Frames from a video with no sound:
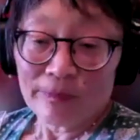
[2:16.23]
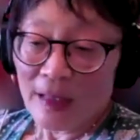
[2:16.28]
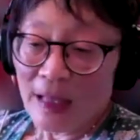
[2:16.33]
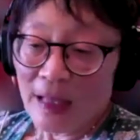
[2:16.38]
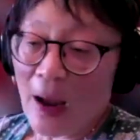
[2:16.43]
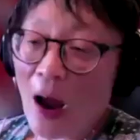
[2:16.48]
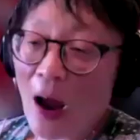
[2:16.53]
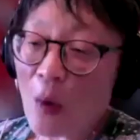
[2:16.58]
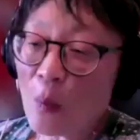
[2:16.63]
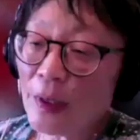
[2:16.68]

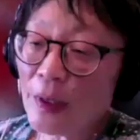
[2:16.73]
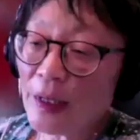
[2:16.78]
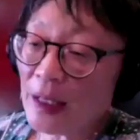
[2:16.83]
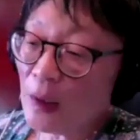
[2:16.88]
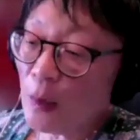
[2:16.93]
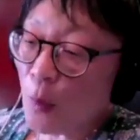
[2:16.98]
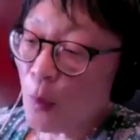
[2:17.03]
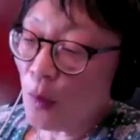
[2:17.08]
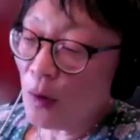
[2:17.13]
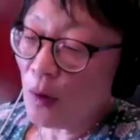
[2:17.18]
Now, how we
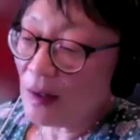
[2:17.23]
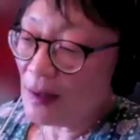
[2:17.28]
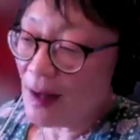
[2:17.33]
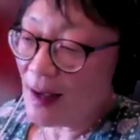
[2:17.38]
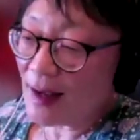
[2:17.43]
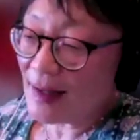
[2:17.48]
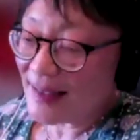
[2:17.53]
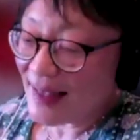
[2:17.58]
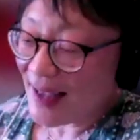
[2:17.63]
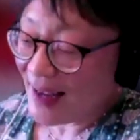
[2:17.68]
can
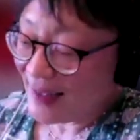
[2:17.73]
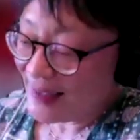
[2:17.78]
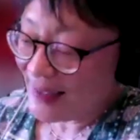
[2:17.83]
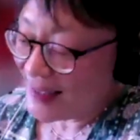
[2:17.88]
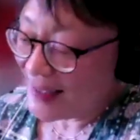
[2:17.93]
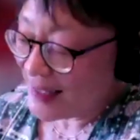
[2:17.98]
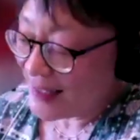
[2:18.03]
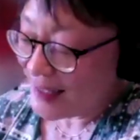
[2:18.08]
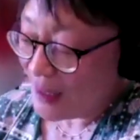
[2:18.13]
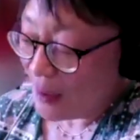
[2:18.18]
organize that
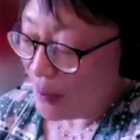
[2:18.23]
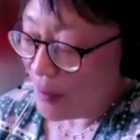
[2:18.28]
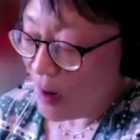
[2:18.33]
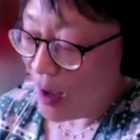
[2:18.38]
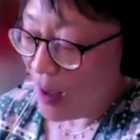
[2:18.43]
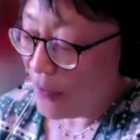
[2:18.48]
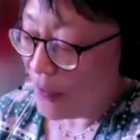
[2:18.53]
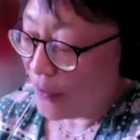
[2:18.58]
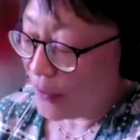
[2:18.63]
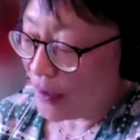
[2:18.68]
into some
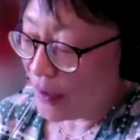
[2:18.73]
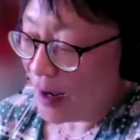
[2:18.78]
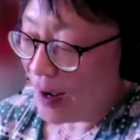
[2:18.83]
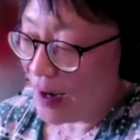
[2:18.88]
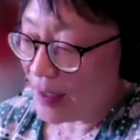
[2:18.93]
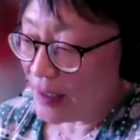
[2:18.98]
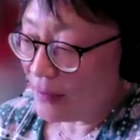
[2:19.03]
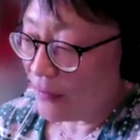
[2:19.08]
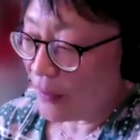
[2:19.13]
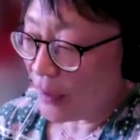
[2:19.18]
other
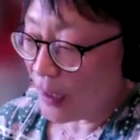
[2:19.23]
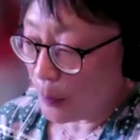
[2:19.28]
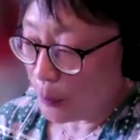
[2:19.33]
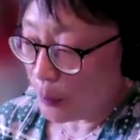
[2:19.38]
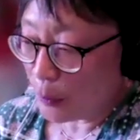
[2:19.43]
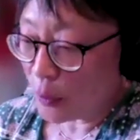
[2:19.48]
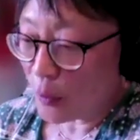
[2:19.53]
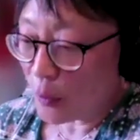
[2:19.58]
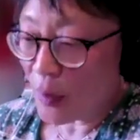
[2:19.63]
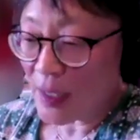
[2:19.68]
kind of like
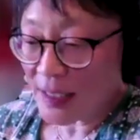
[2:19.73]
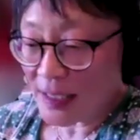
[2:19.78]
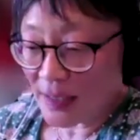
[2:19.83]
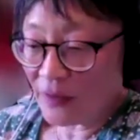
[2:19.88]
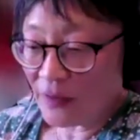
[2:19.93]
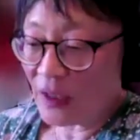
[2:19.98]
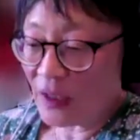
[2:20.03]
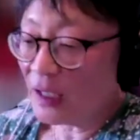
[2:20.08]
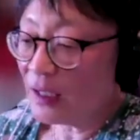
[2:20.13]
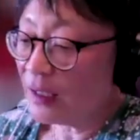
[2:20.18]

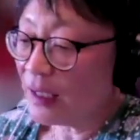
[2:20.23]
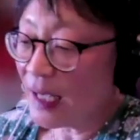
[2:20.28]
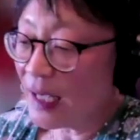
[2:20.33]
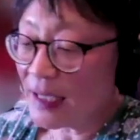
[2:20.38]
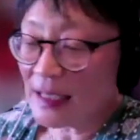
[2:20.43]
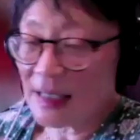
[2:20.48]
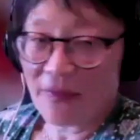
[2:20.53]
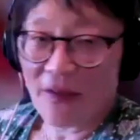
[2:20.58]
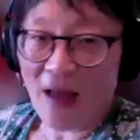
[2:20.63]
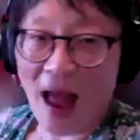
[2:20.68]
progressive
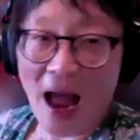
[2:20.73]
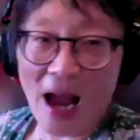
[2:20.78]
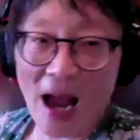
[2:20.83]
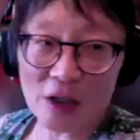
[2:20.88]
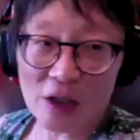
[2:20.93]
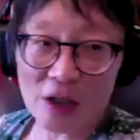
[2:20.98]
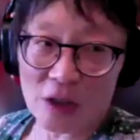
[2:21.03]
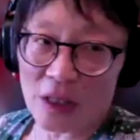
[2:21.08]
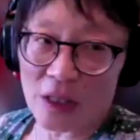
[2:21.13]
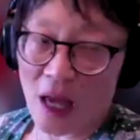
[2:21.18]
collective
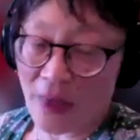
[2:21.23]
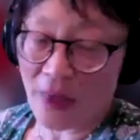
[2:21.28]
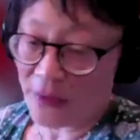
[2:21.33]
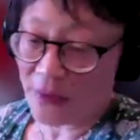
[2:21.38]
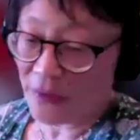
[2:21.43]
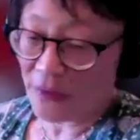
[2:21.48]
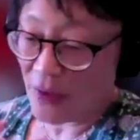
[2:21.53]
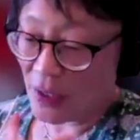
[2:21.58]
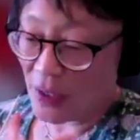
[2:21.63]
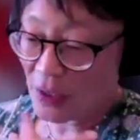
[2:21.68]
action
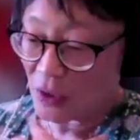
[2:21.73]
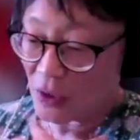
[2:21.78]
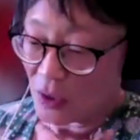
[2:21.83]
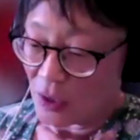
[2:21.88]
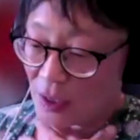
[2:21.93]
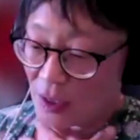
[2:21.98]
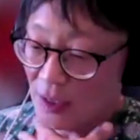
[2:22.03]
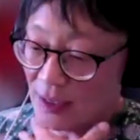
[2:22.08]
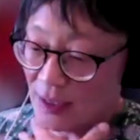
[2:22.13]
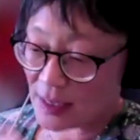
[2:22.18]
other than
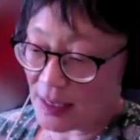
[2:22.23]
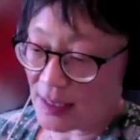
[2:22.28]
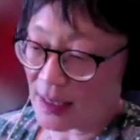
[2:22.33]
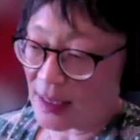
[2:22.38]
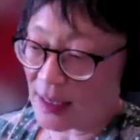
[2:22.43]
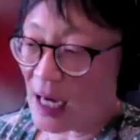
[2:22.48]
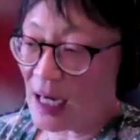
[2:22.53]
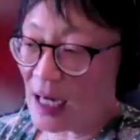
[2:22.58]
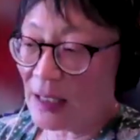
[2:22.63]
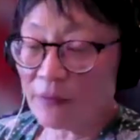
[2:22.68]
just this
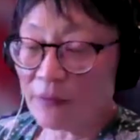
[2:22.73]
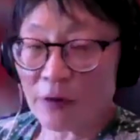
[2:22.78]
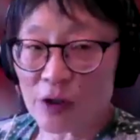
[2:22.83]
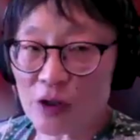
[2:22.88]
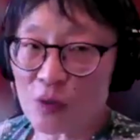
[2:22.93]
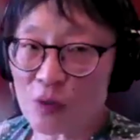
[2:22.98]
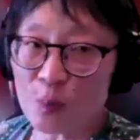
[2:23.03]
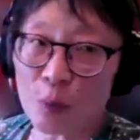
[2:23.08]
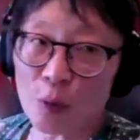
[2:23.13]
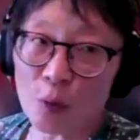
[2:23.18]
kind
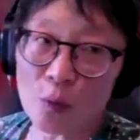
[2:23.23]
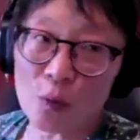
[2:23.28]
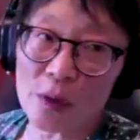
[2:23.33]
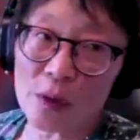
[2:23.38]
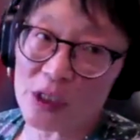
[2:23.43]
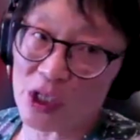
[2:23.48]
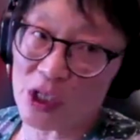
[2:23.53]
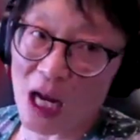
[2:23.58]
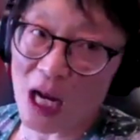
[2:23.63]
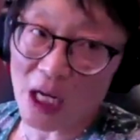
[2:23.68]
of pure
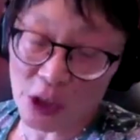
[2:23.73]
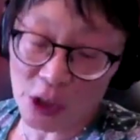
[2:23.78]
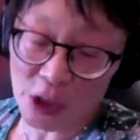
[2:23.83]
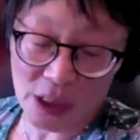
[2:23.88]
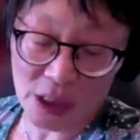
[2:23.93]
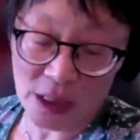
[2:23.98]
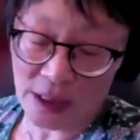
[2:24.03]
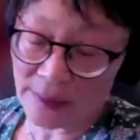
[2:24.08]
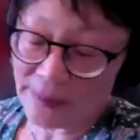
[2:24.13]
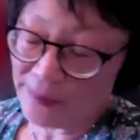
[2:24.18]

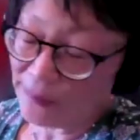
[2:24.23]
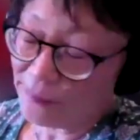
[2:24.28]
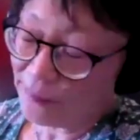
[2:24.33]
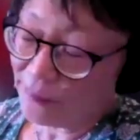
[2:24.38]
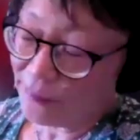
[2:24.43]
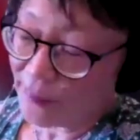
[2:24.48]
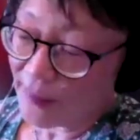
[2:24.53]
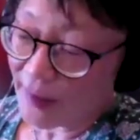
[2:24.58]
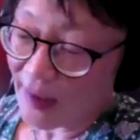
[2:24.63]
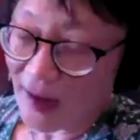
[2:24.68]
rejection,
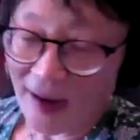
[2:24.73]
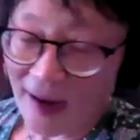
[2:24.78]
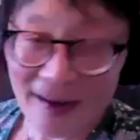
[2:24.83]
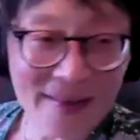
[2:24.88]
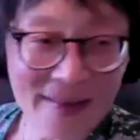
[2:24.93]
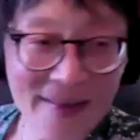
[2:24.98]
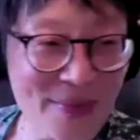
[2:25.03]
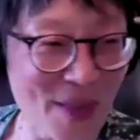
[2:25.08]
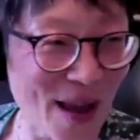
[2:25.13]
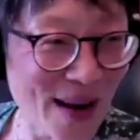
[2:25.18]

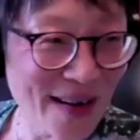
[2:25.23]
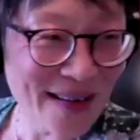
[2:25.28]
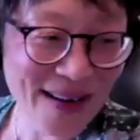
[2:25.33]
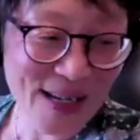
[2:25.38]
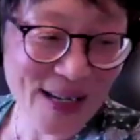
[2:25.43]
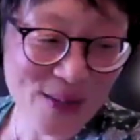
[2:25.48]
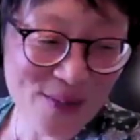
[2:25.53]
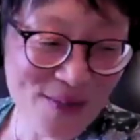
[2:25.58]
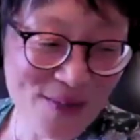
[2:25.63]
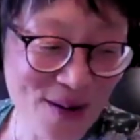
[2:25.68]
that I
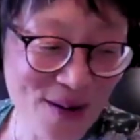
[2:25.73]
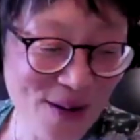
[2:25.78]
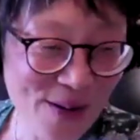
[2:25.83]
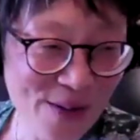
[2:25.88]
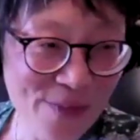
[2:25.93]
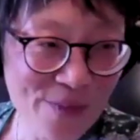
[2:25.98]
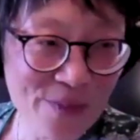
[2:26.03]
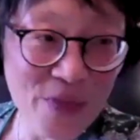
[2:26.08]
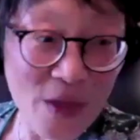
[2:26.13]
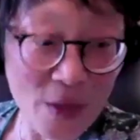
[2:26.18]
don't know.
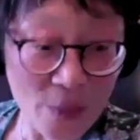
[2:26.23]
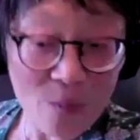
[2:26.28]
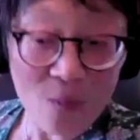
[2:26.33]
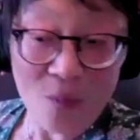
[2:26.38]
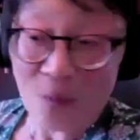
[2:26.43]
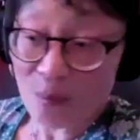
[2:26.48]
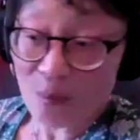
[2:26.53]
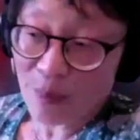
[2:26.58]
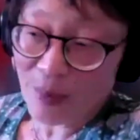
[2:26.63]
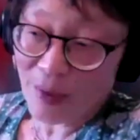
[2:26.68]

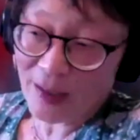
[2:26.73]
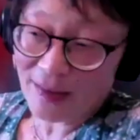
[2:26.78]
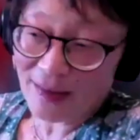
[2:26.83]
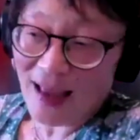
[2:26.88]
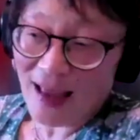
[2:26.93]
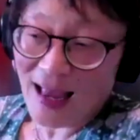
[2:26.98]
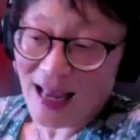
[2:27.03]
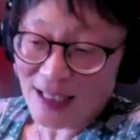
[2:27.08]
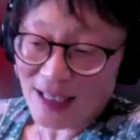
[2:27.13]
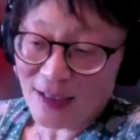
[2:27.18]

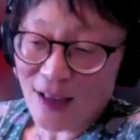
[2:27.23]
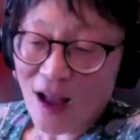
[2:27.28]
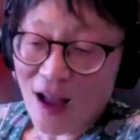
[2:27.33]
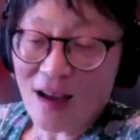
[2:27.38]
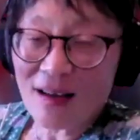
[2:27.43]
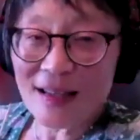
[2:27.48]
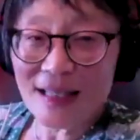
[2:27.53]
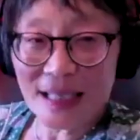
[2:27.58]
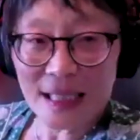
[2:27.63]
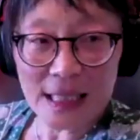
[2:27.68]
But as
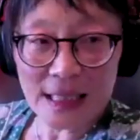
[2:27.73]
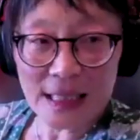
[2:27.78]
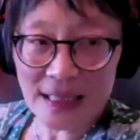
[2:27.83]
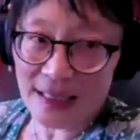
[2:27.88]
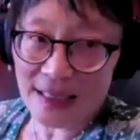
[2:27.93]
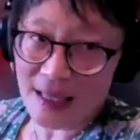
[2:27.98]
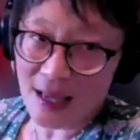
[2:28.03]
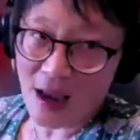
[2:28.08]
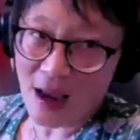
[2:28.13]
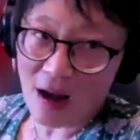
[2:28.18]
long as it's
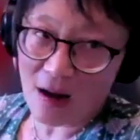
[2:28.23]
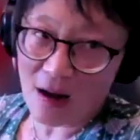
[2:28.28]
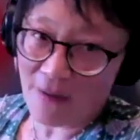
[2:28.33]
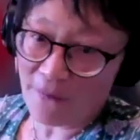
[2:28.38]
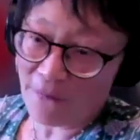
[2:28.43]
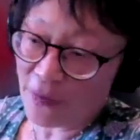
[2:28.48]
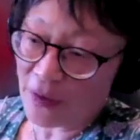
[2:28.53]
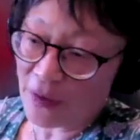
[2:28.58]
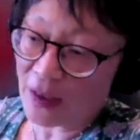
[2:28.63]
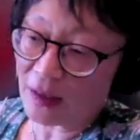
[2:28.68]
there, I
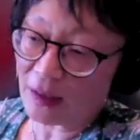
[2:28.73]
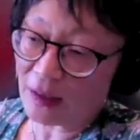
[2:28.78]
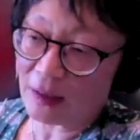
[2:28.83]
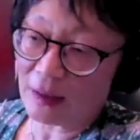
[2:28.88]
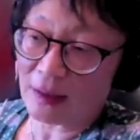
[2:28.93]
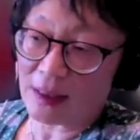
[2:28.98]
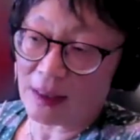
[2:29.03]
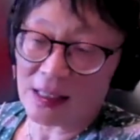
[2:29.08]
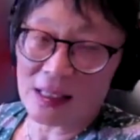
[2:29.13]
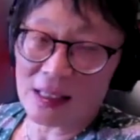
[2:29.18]
feel like
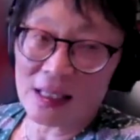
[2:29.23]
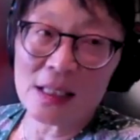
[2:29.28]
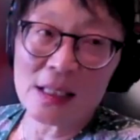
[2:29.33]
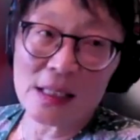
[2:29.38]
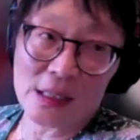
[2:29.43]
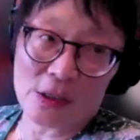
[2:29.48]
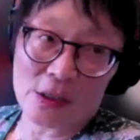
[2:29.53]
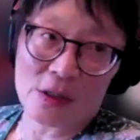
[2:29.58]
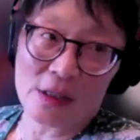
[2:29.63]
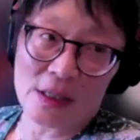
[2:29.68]
the
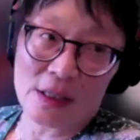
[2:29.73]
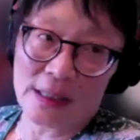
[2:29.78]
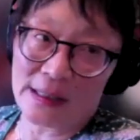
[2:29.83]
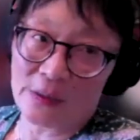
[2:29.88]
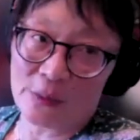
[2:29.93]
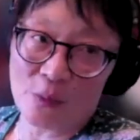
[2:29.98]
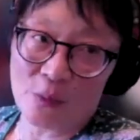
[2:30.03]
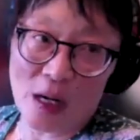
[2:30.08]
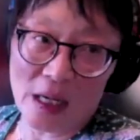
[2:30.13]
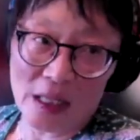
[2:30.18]
tinder
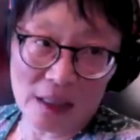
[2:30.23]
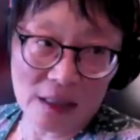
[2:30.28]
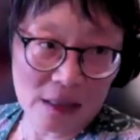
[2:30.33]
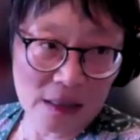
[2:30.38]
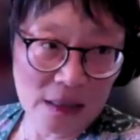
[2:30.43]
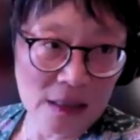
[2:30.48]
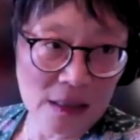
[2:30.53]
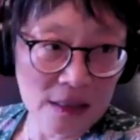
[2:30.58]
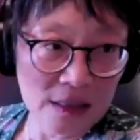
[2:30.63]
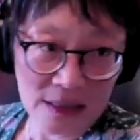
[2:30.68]
is
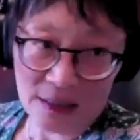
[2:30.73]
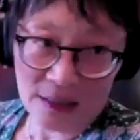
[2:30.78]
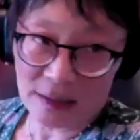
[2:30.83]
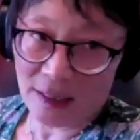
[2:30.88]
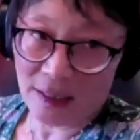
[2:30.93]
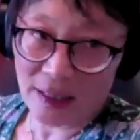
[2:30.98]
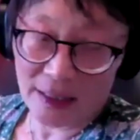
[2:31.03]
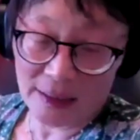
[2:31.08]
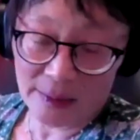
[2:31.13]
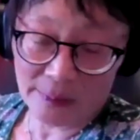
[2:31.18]
ready to
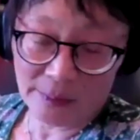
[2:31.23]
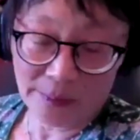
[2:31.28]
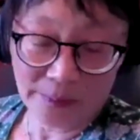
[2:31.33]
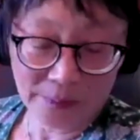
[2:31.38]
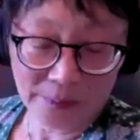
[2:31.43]
light.